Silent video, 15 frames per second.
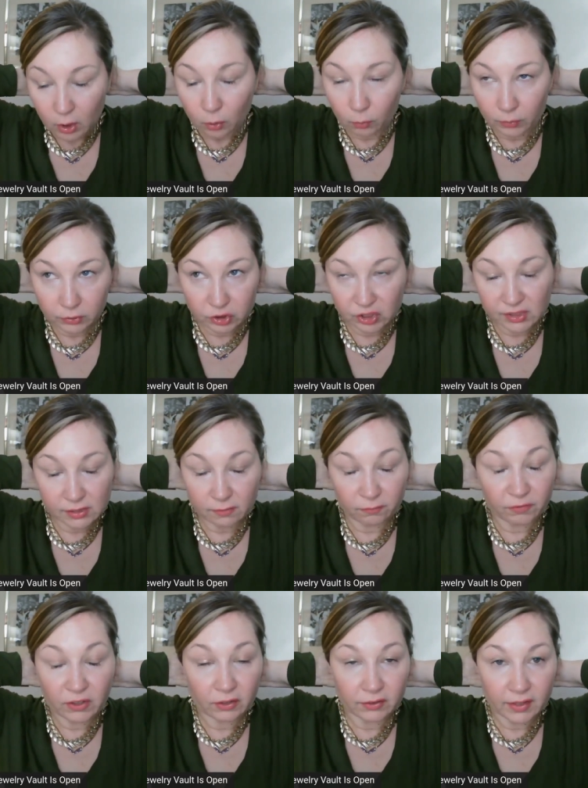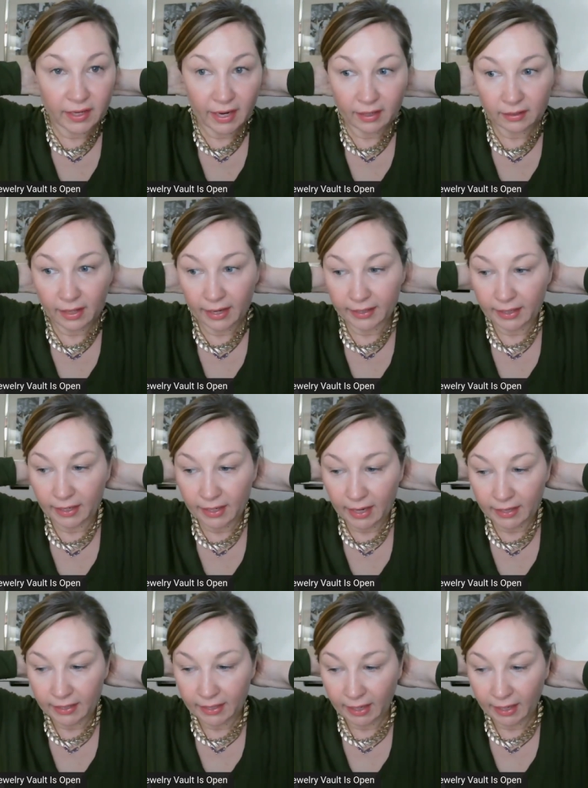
We'll just fill the neckline on any